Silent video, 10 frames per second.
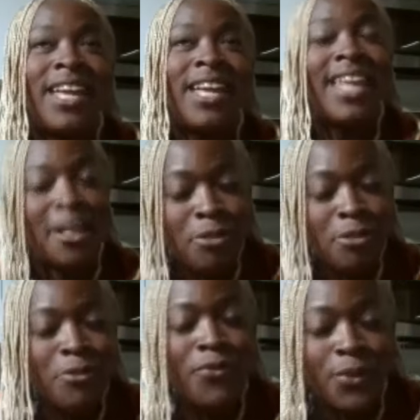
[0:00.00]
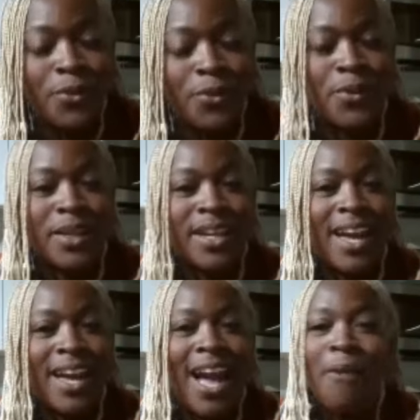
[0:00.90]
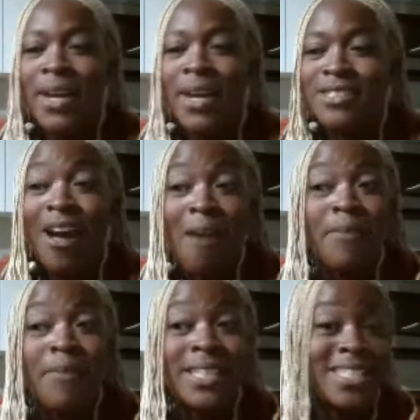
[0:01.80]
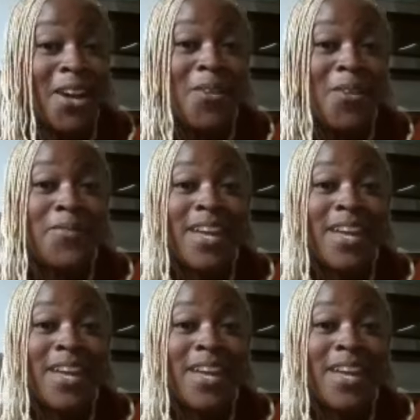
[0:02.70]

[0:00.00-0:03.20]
again through food, how I taught myself